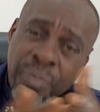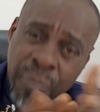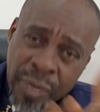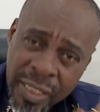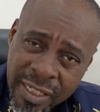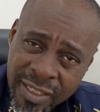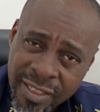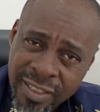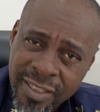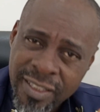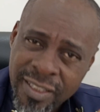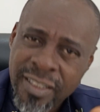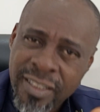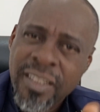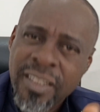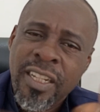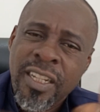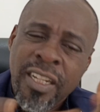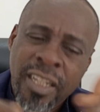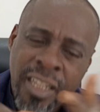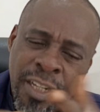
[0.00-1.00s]
Please
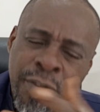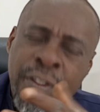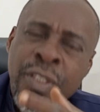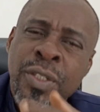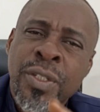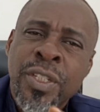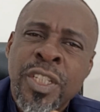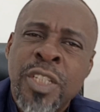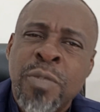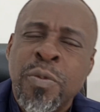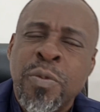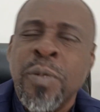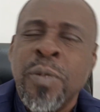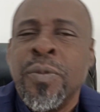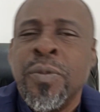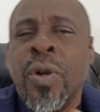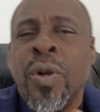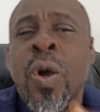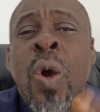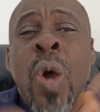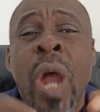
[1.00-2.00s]
give it to these
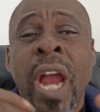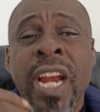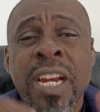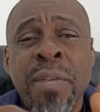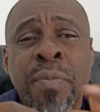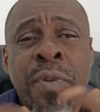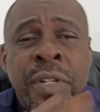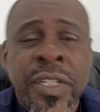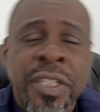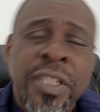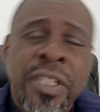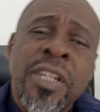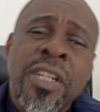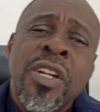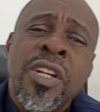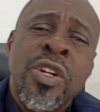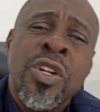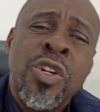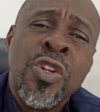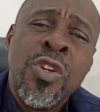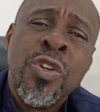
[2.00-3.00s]
people or anybody
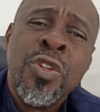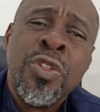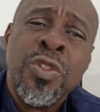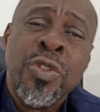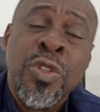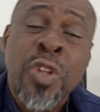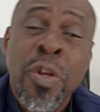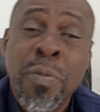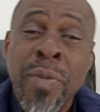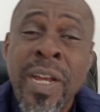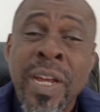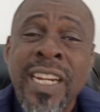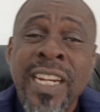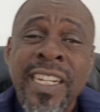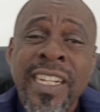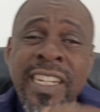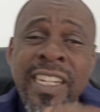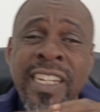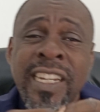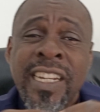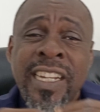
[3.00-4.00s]
who you
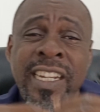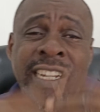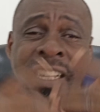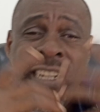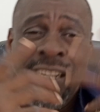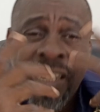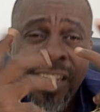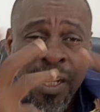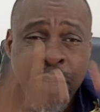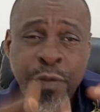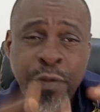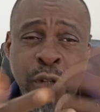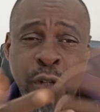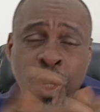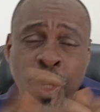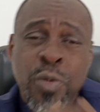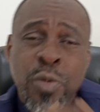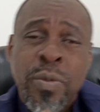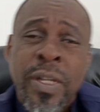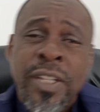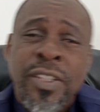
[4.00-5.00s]
normally give
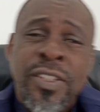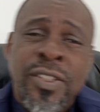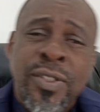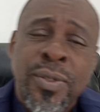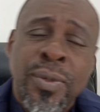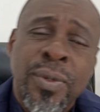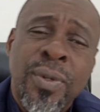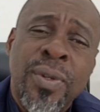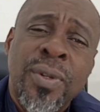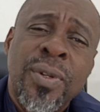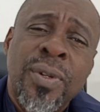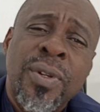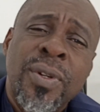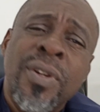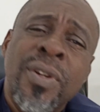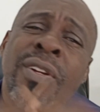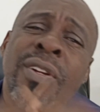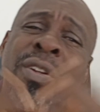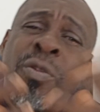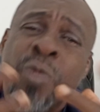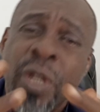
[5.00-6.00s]
documents to
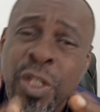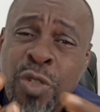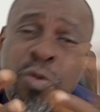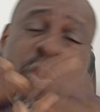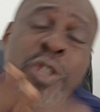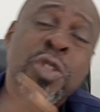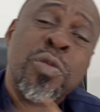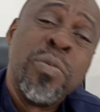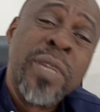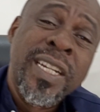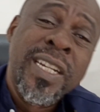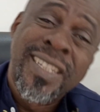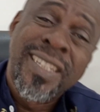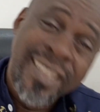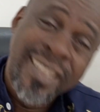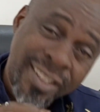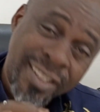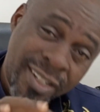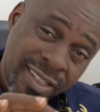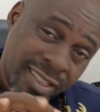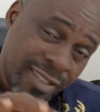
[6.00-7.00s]
when you want to make
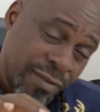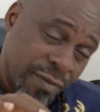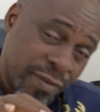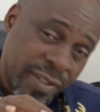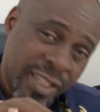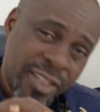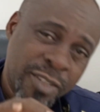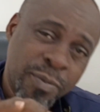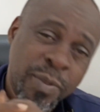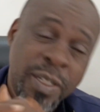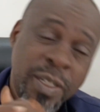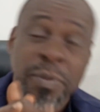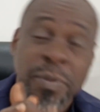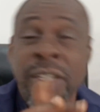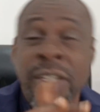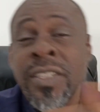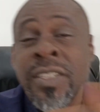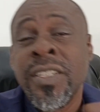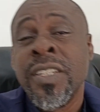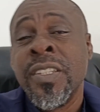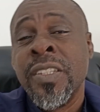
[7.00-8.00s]
serious investment,
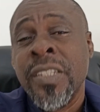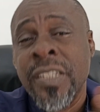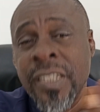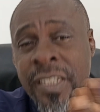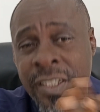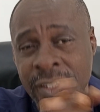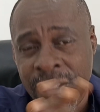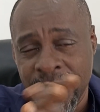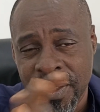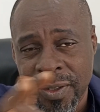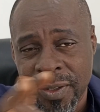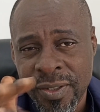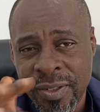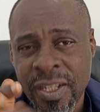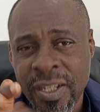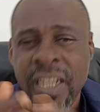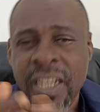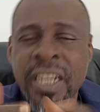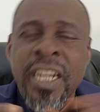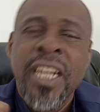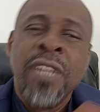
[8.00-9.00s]
because this is
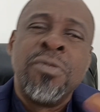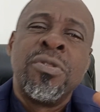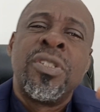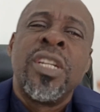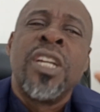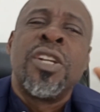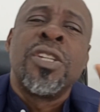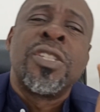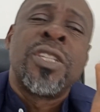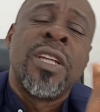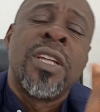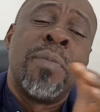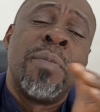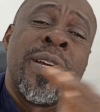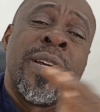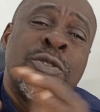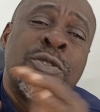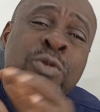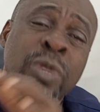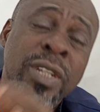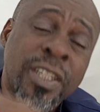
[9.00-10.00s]
serious. It will take us
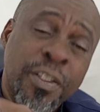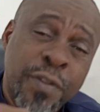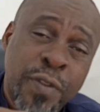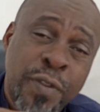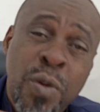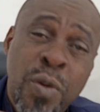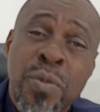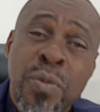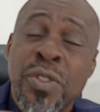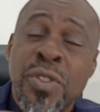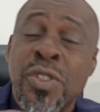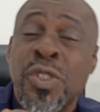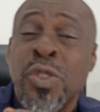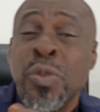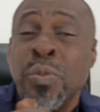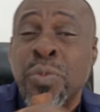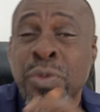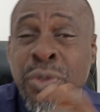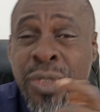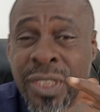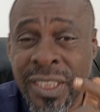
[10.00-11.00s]
about 24 months to
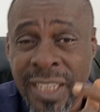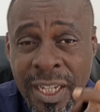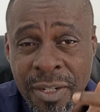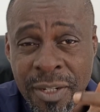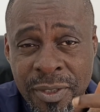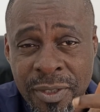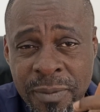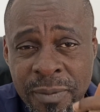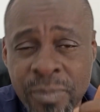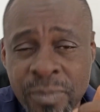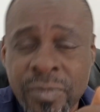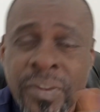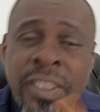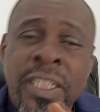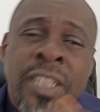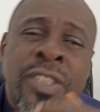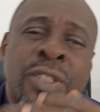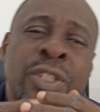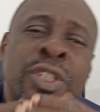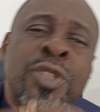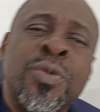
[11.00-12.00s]
build it out.
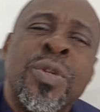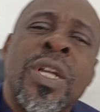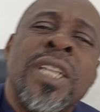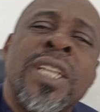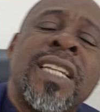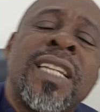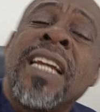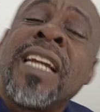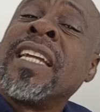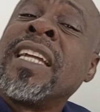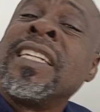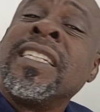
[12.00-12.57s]
So you will not start